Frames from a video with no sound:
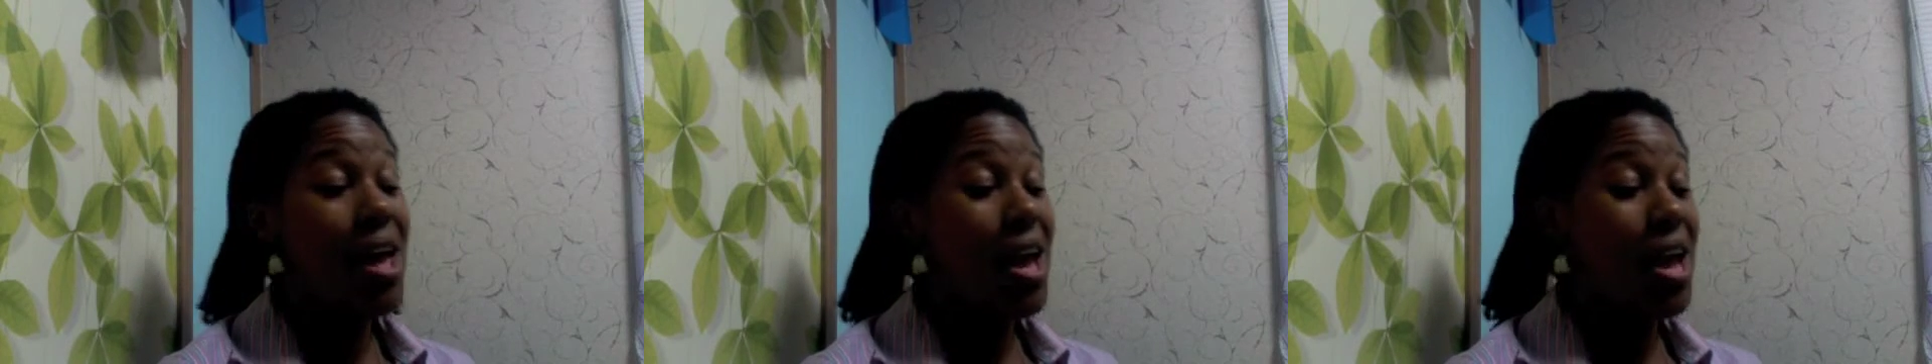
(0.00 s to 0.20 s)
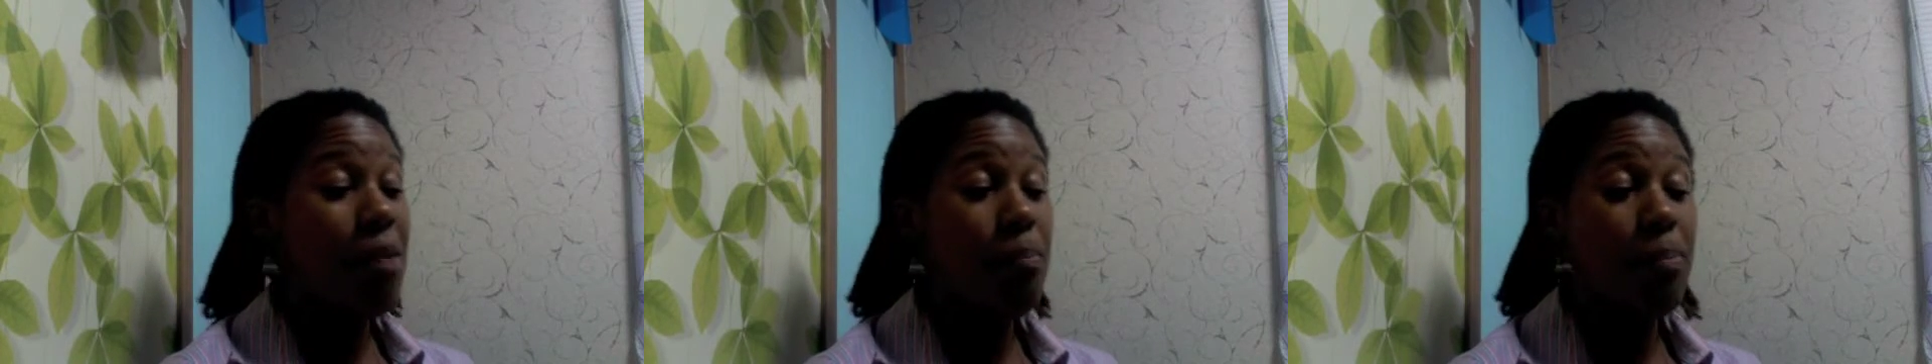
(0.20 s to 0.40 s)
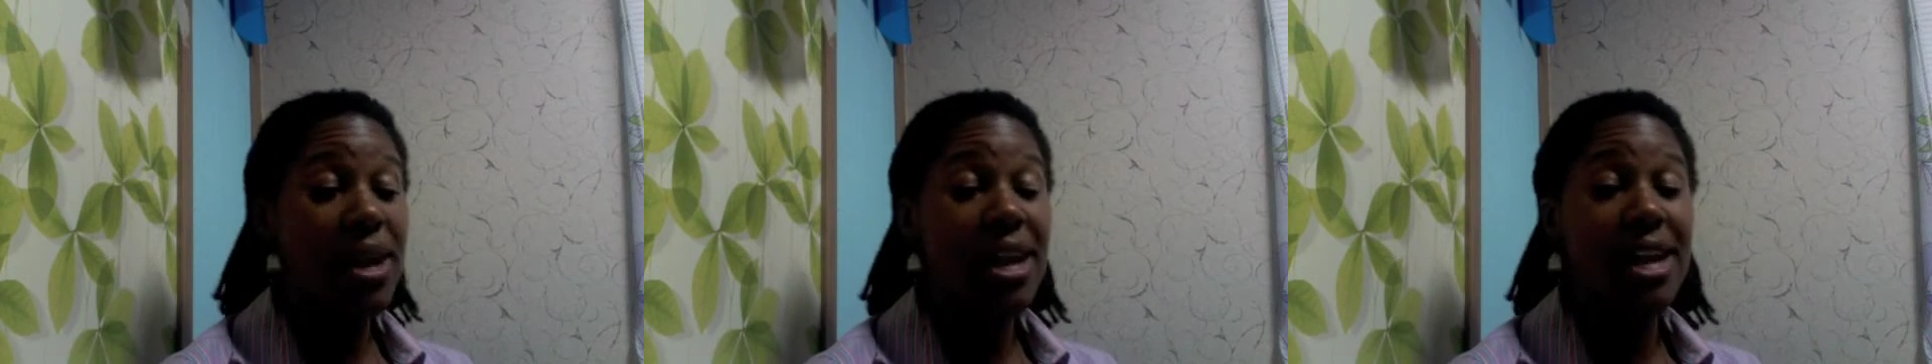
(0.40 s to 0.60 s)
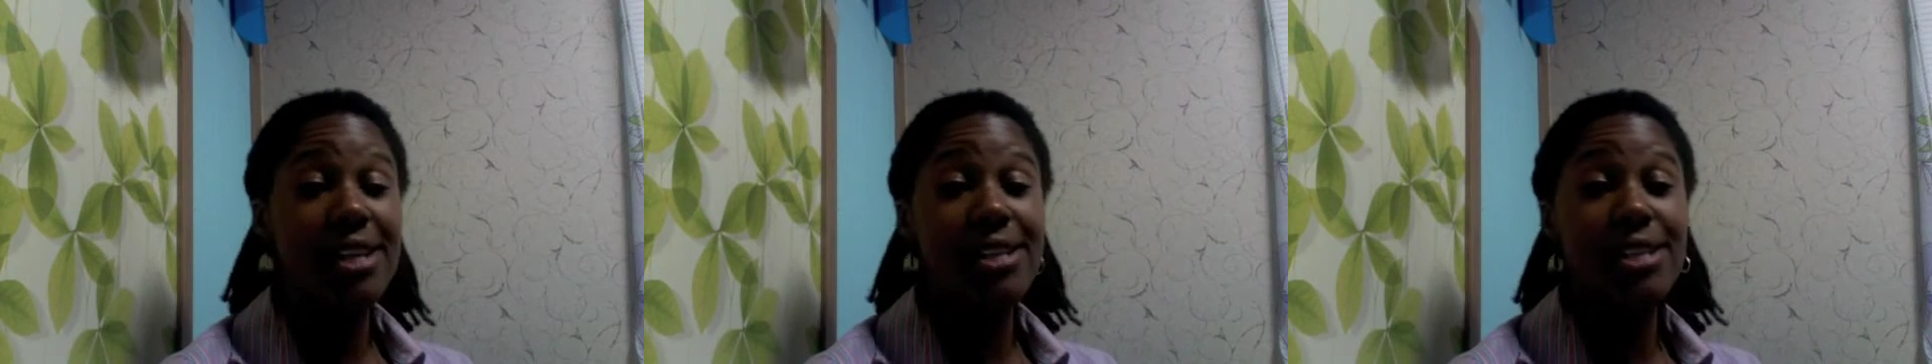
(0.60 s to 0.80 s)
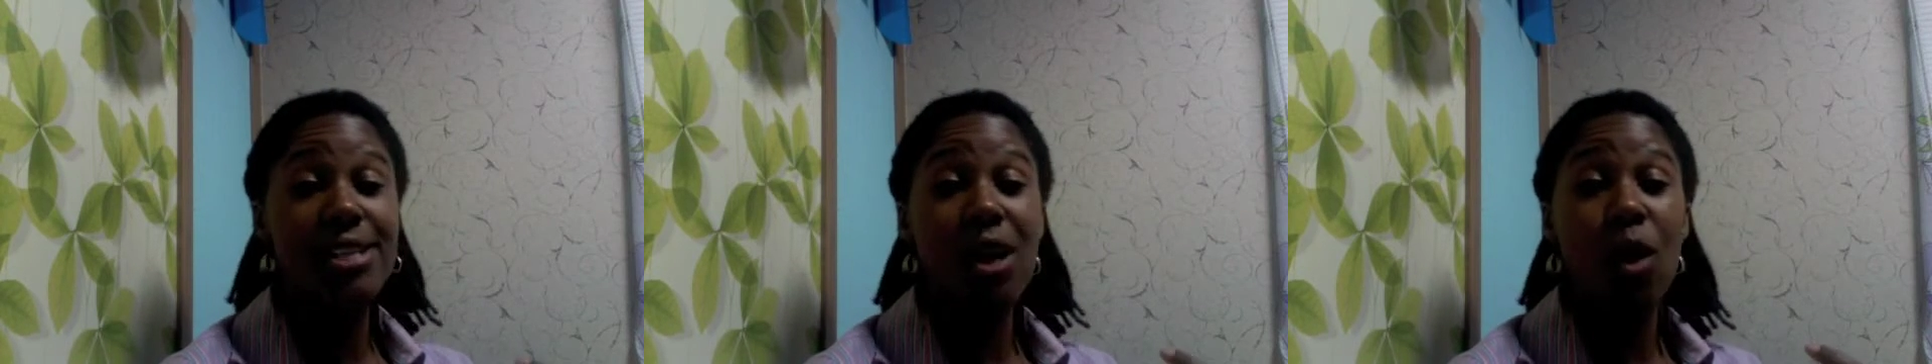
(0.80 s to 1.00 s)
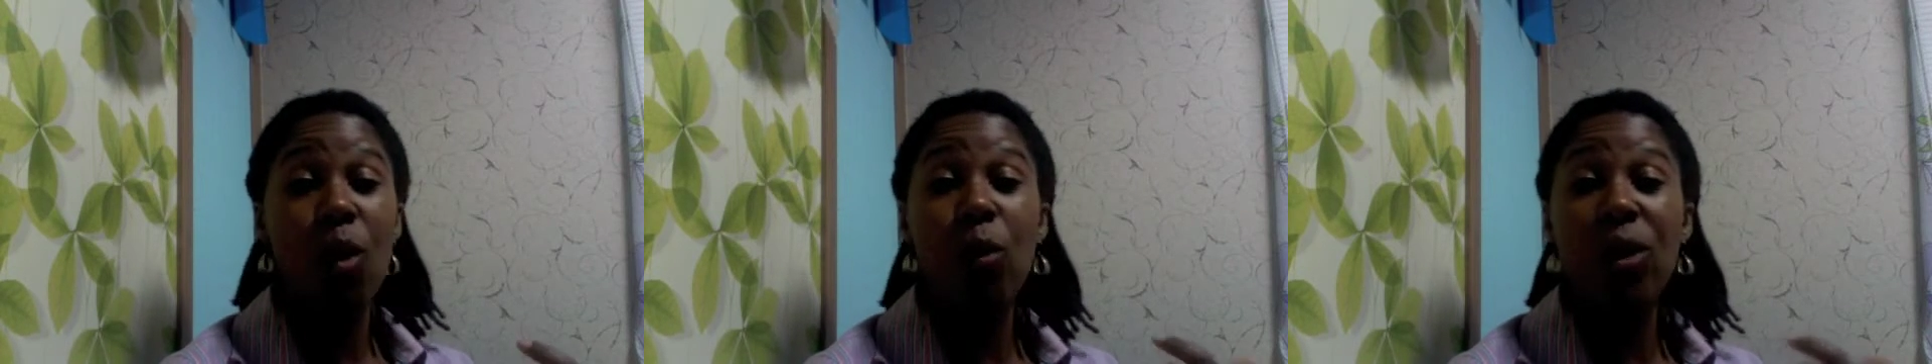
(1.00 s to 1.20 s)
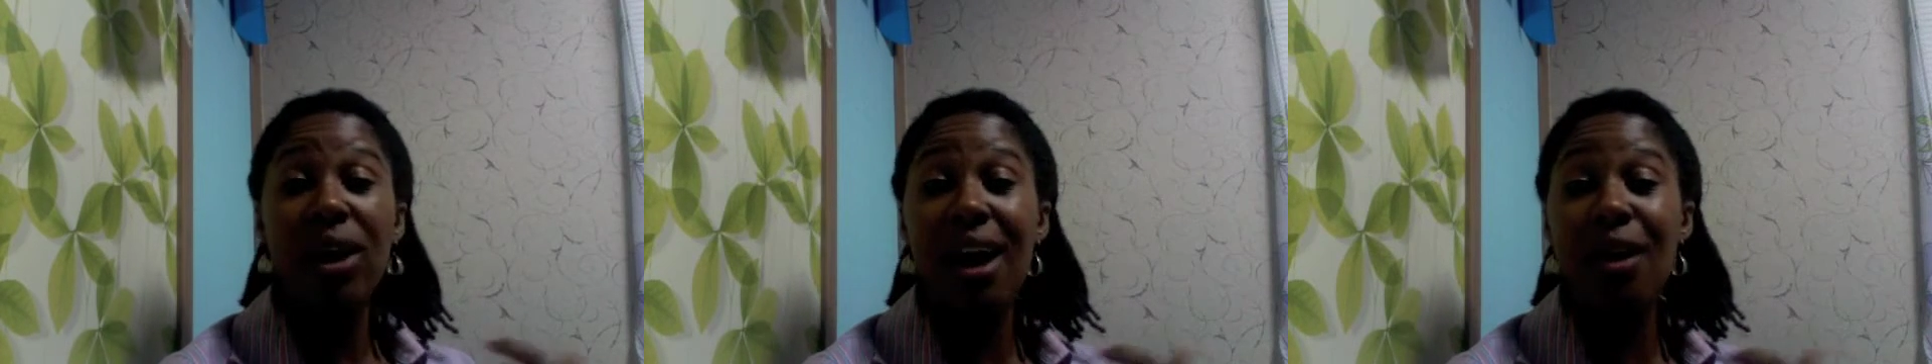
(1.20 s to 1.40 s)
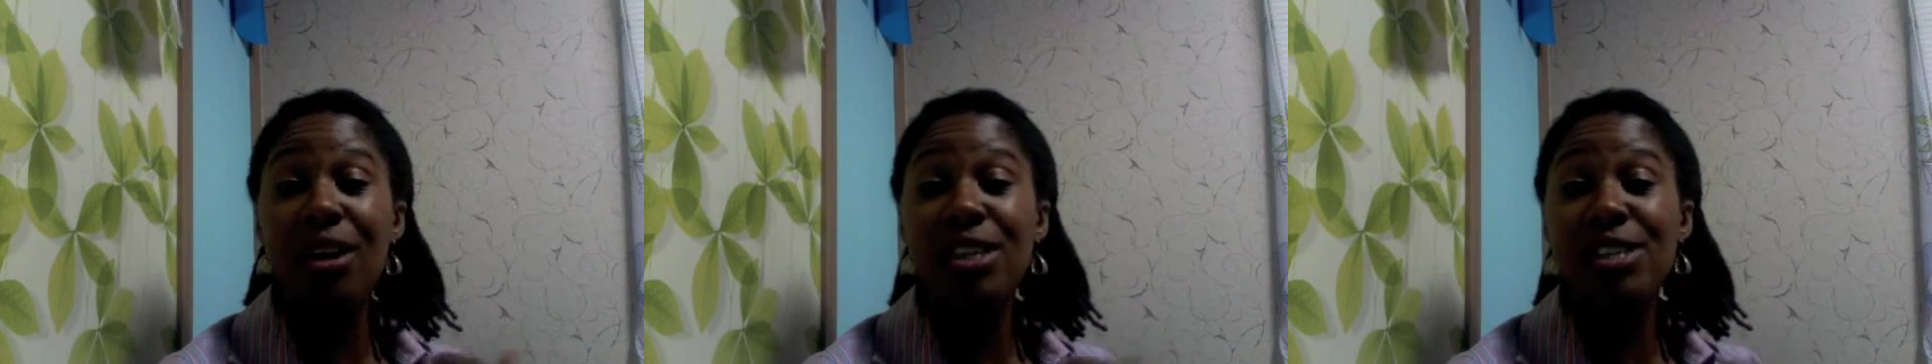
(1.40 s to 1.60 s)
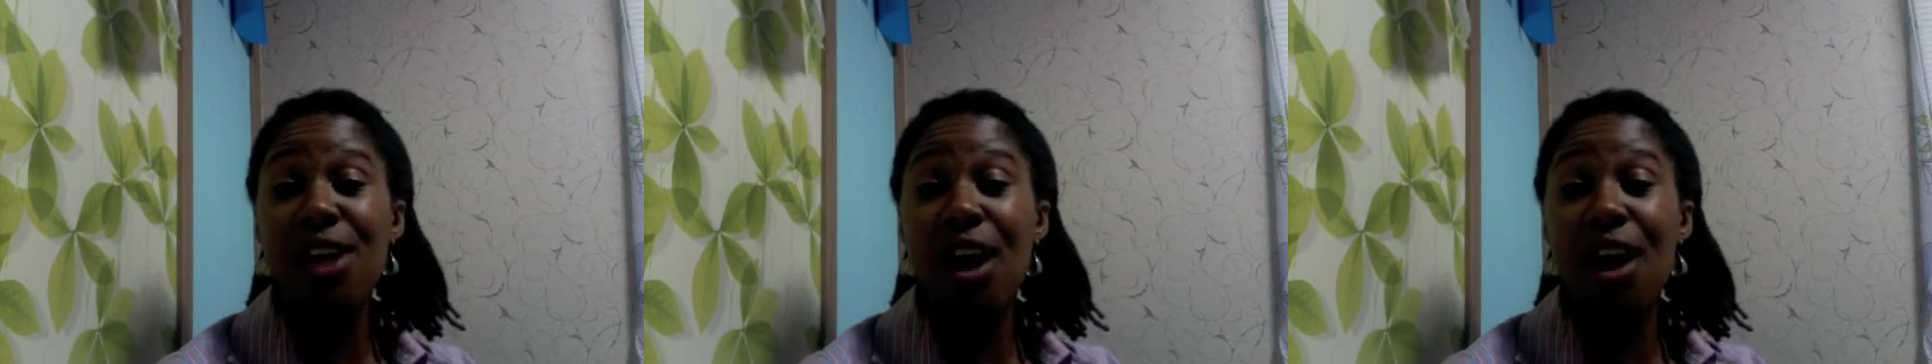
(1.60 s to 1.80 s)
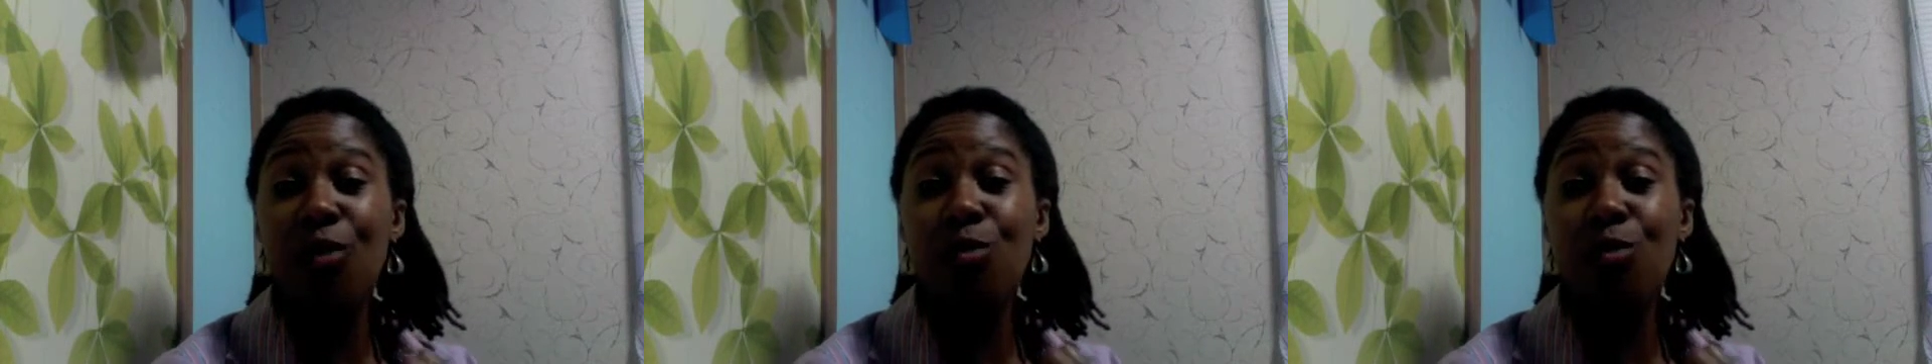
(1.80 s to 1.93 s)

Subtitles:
It beats when I saw